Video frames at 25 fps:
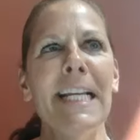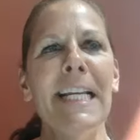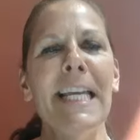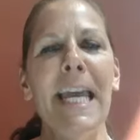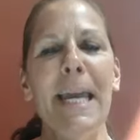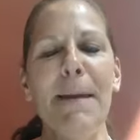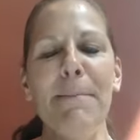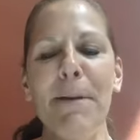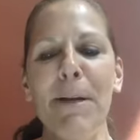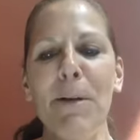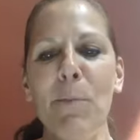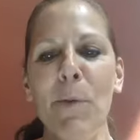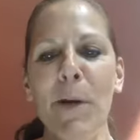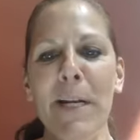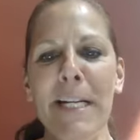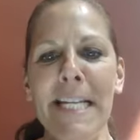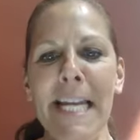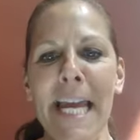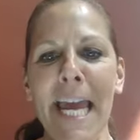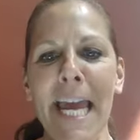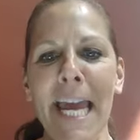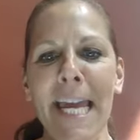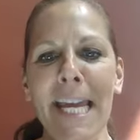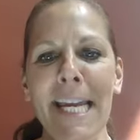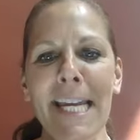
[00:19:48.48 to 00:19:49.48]
came in one
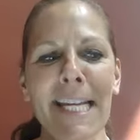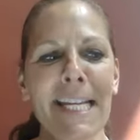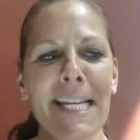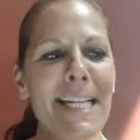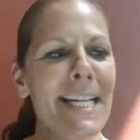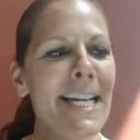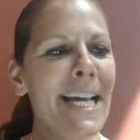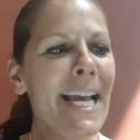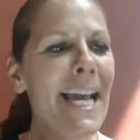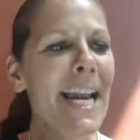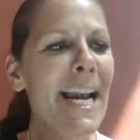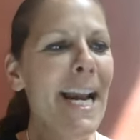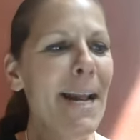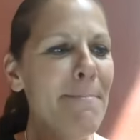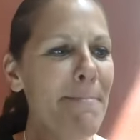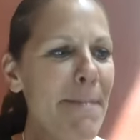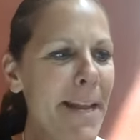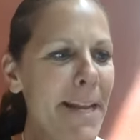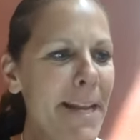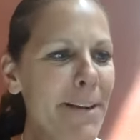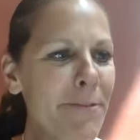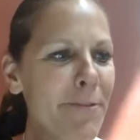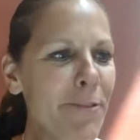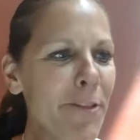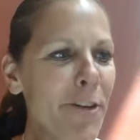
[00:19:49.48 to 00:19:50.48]
day and I
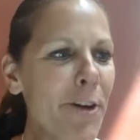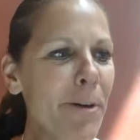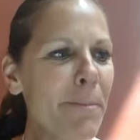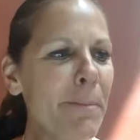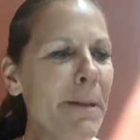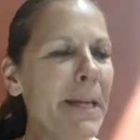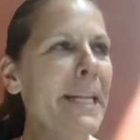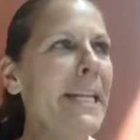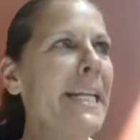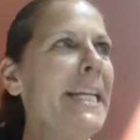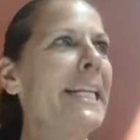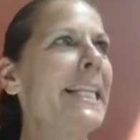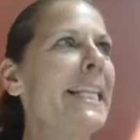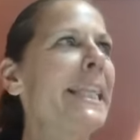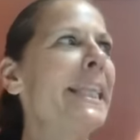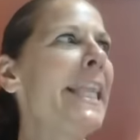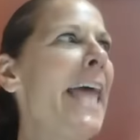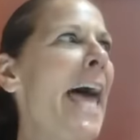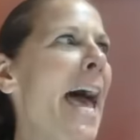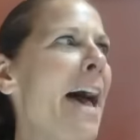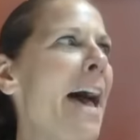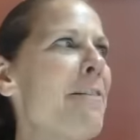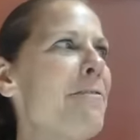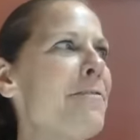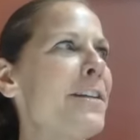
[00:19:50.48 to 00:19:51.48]
made it for him and he
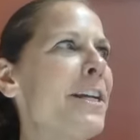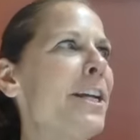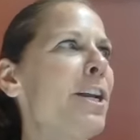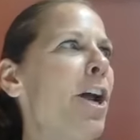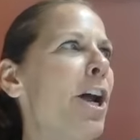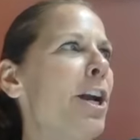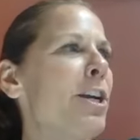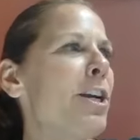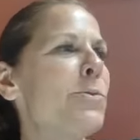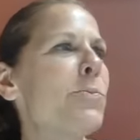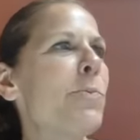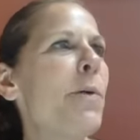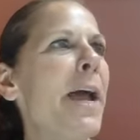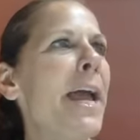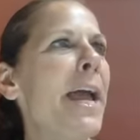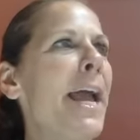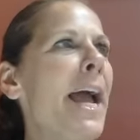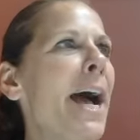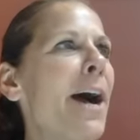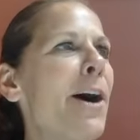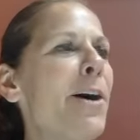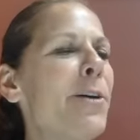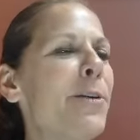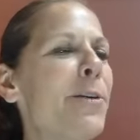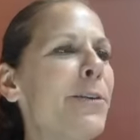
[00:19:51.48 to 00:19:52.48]
left and on his way
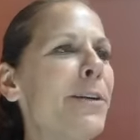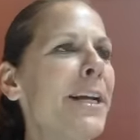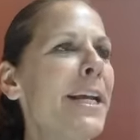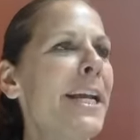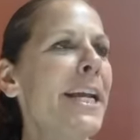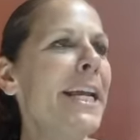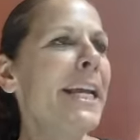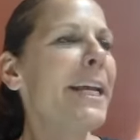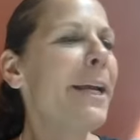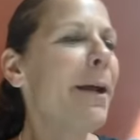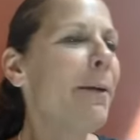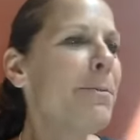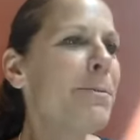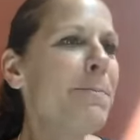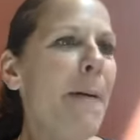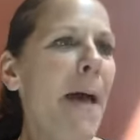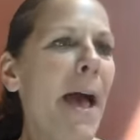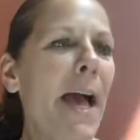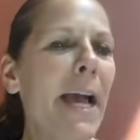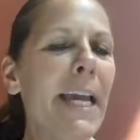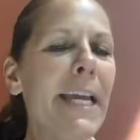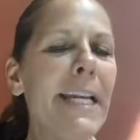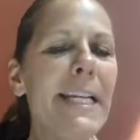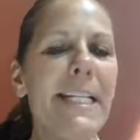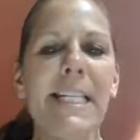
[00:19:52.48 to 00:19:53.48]
out, he comes
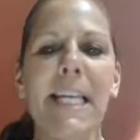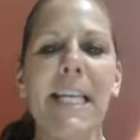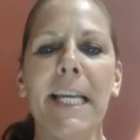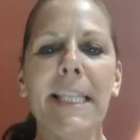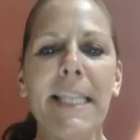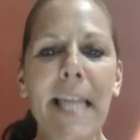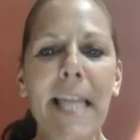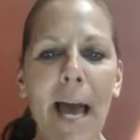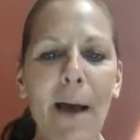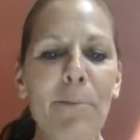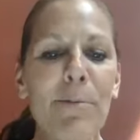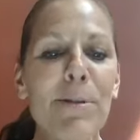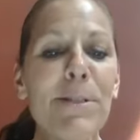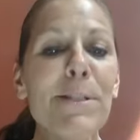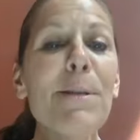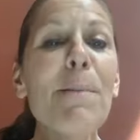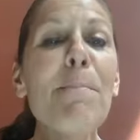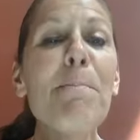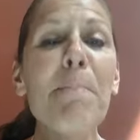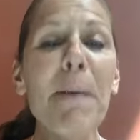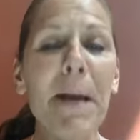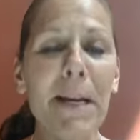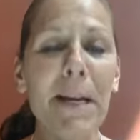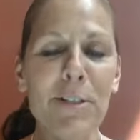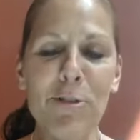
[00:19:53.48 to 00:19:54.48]
back and he's like, that was the
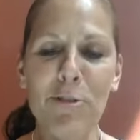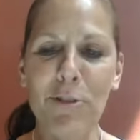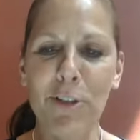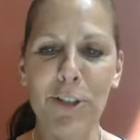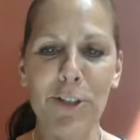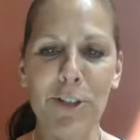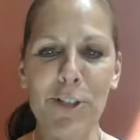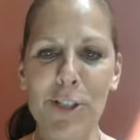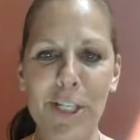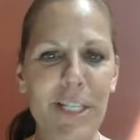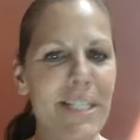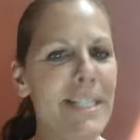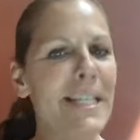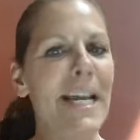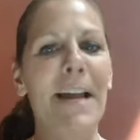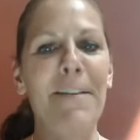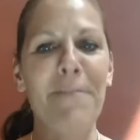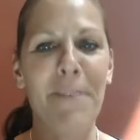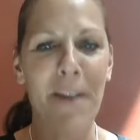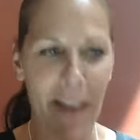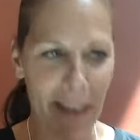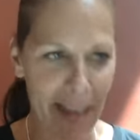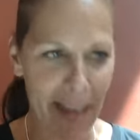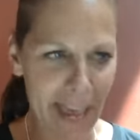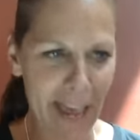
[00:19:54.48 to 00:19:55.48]
best grilled cheese I've
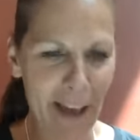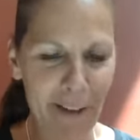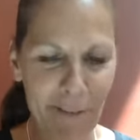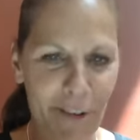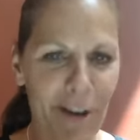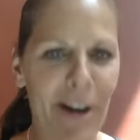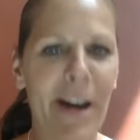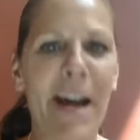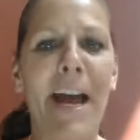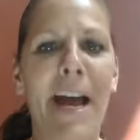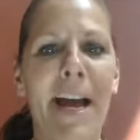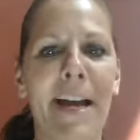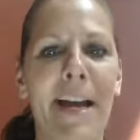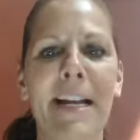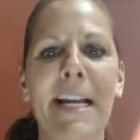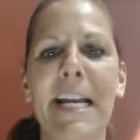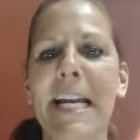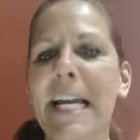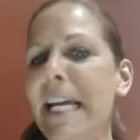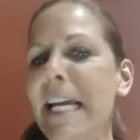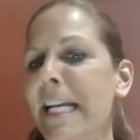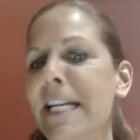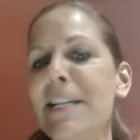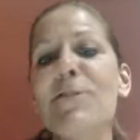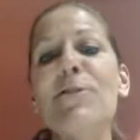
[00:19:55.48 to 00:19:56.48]
ever had.
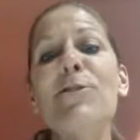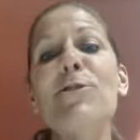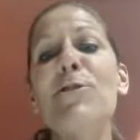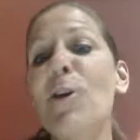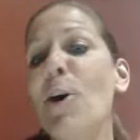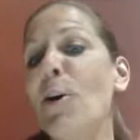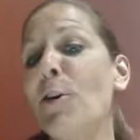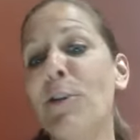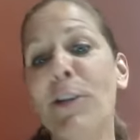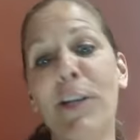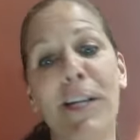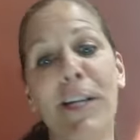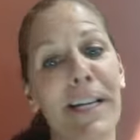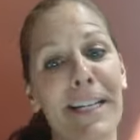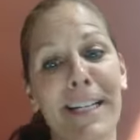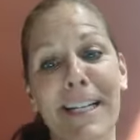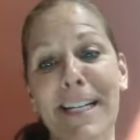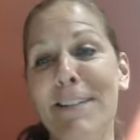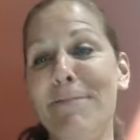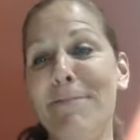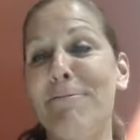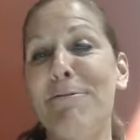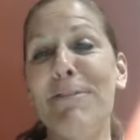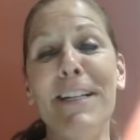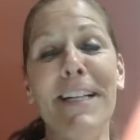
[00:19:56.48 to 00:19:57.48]
It is so good.
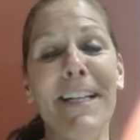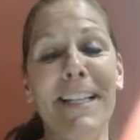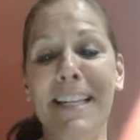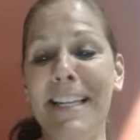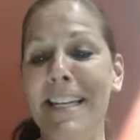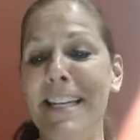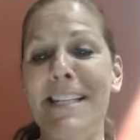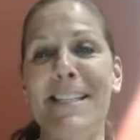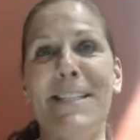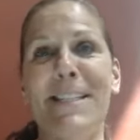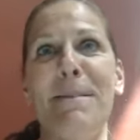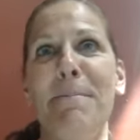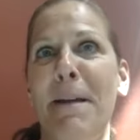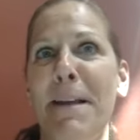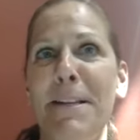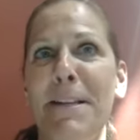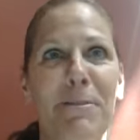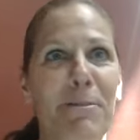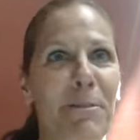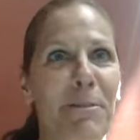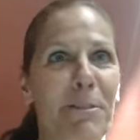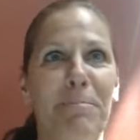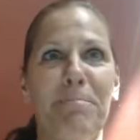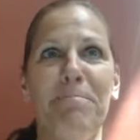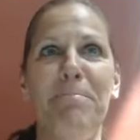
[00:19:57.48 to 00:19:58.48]
It really is the
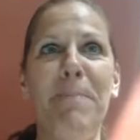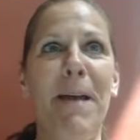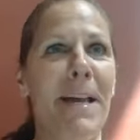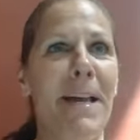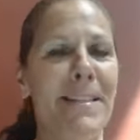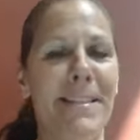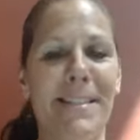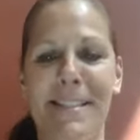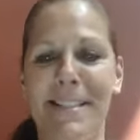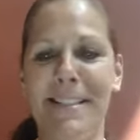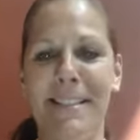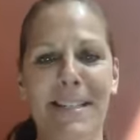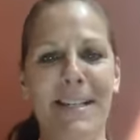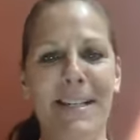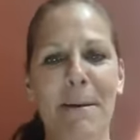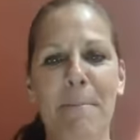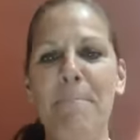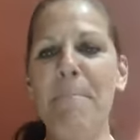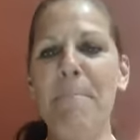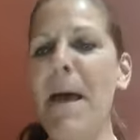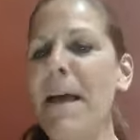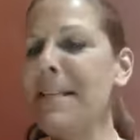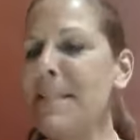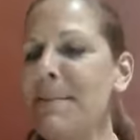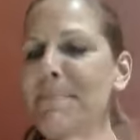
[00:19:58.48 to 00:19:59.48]
best, best, best,
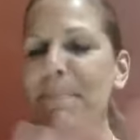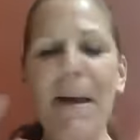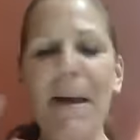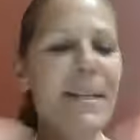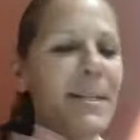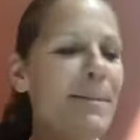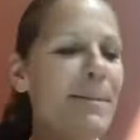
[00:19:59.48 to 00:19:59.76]
that's best.